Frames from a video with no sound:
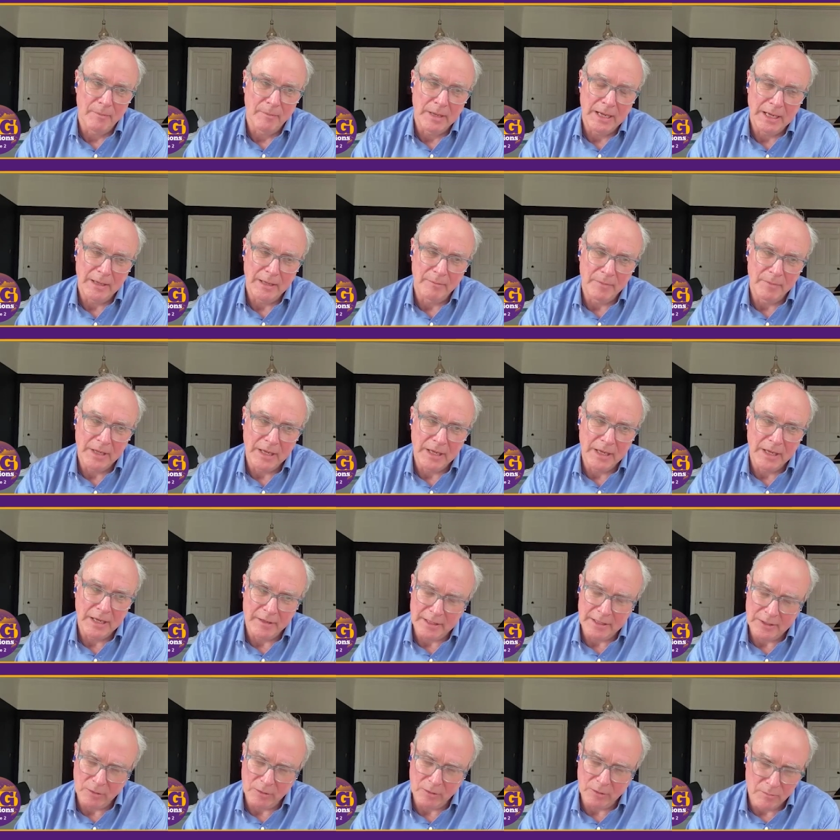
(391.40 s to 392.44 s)
um,
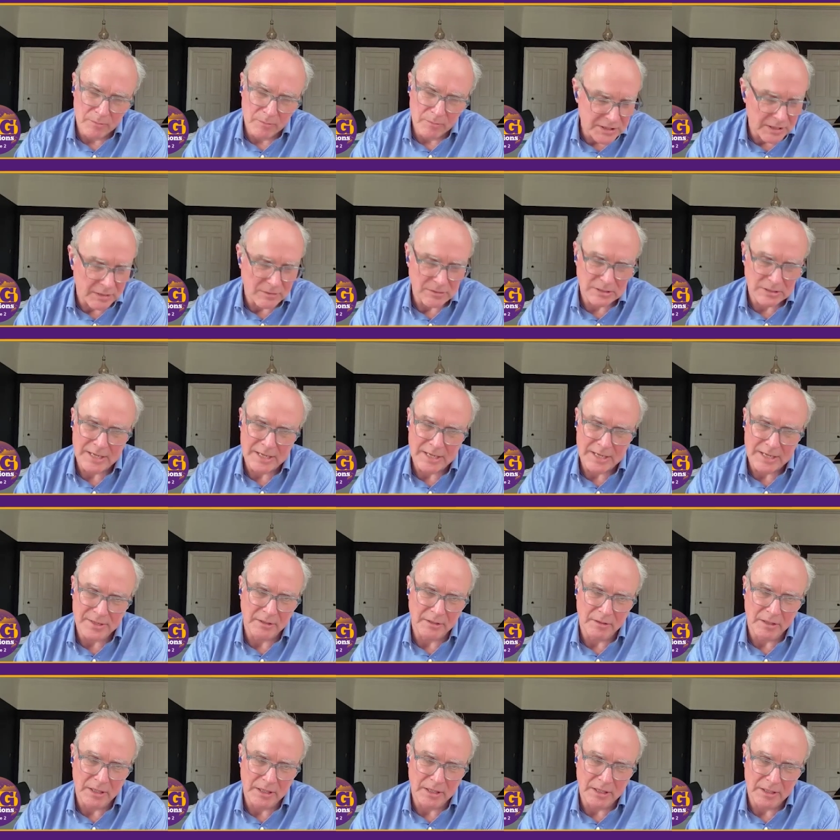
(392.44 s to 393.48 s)
um, uh, you know,
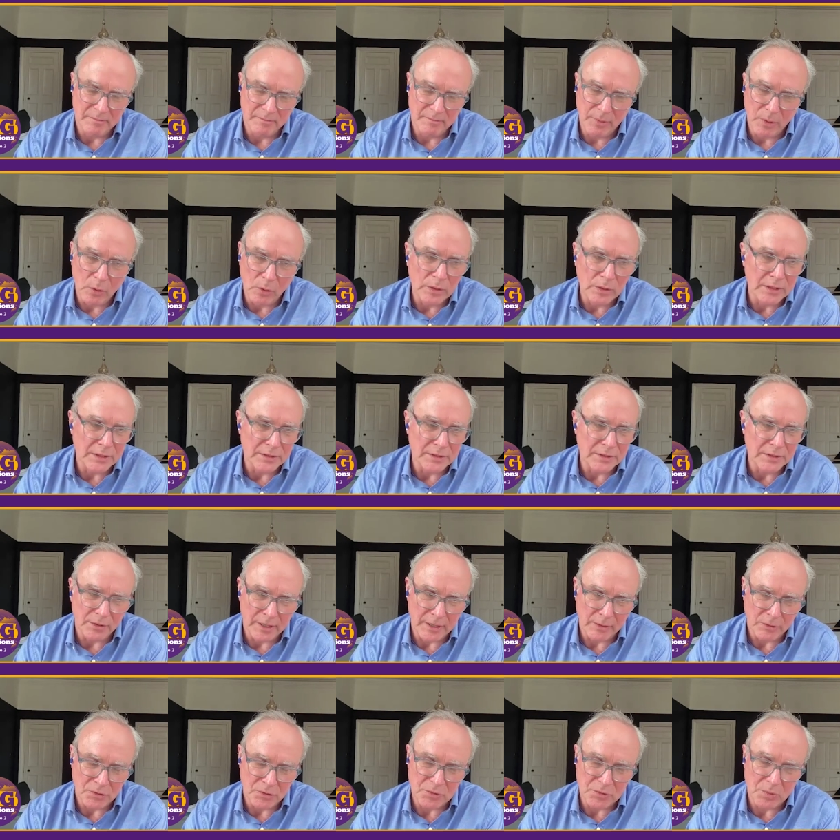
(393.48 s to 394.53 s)
missiles landing in, in
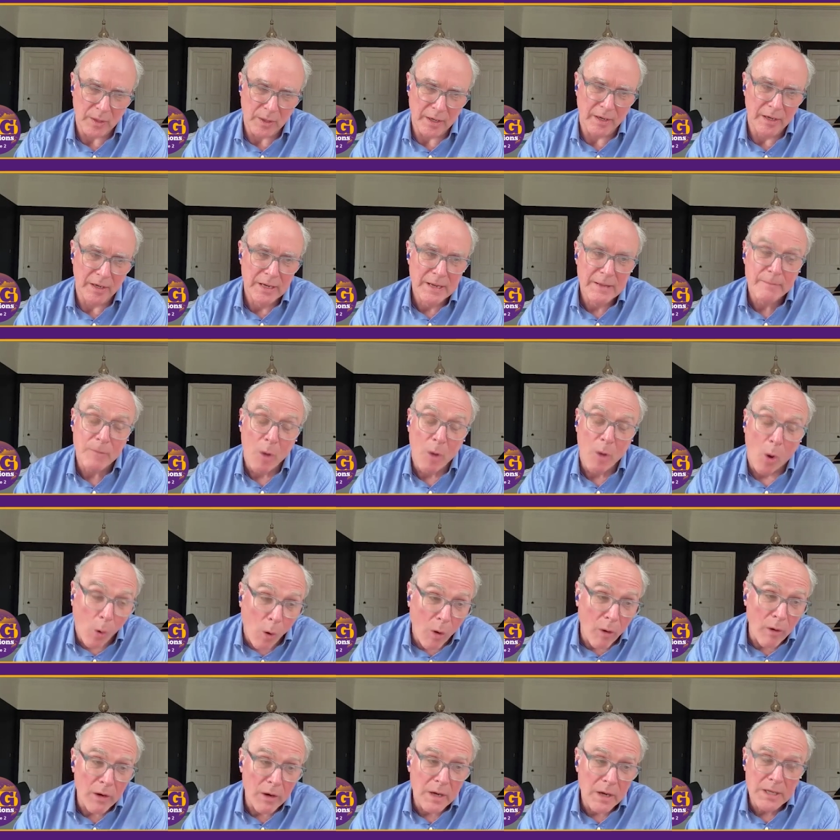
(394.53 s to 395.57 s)
Poland or
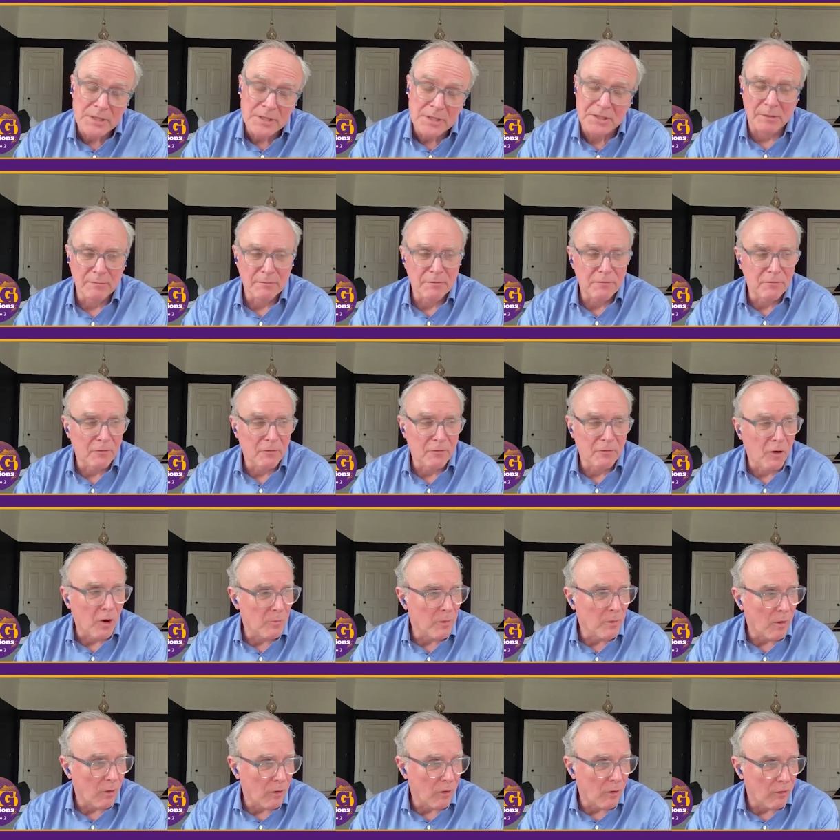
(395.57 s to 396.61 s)
elsewhere, or
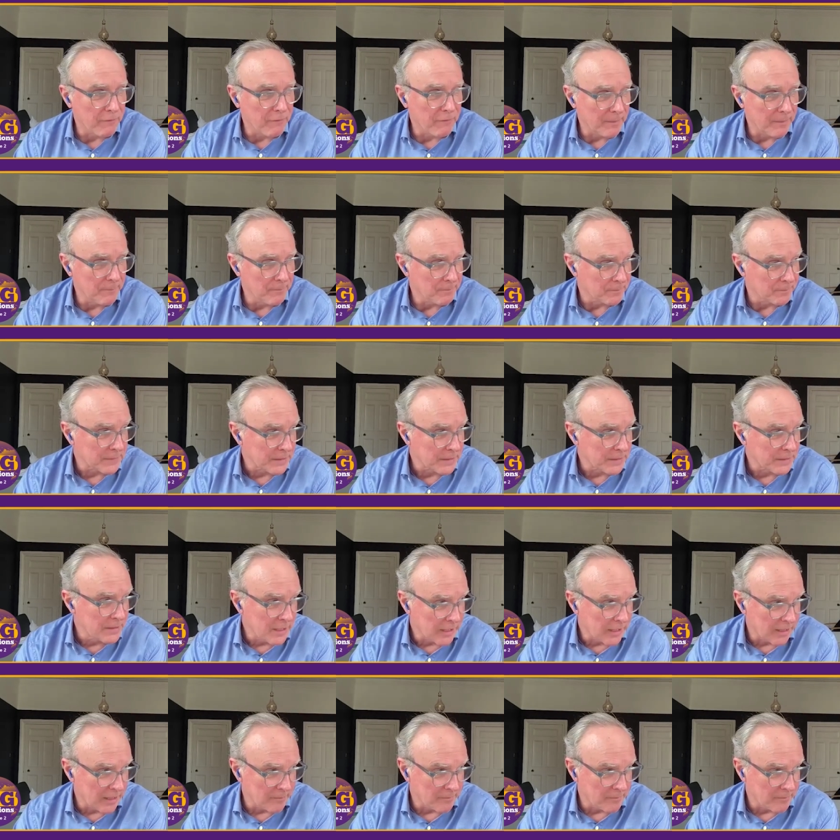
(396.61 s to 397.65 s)
some form of
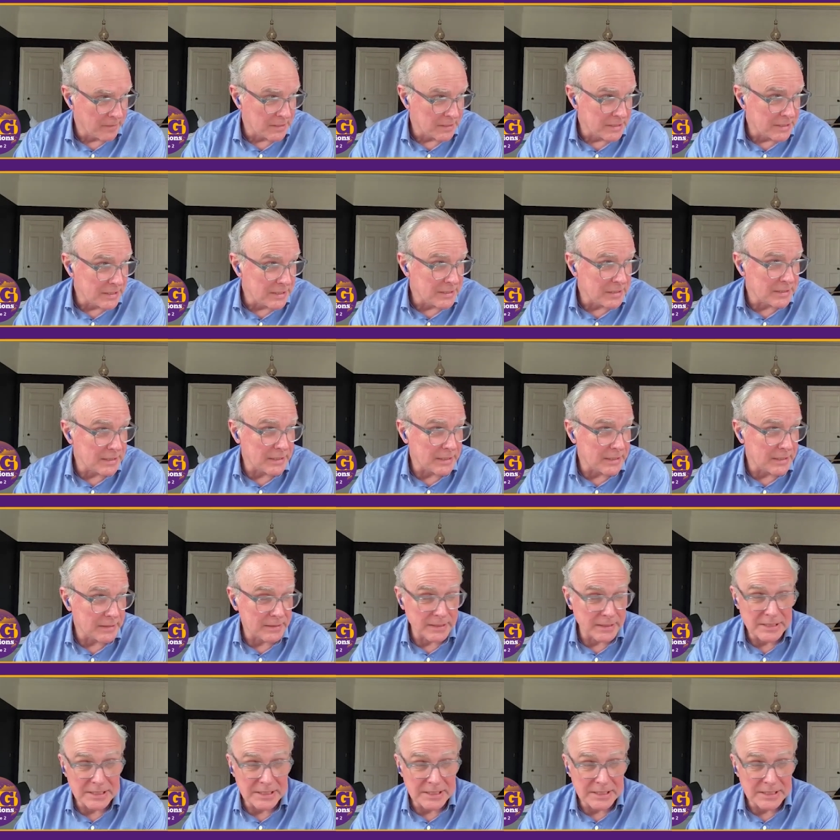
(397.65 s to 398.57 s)
um, um,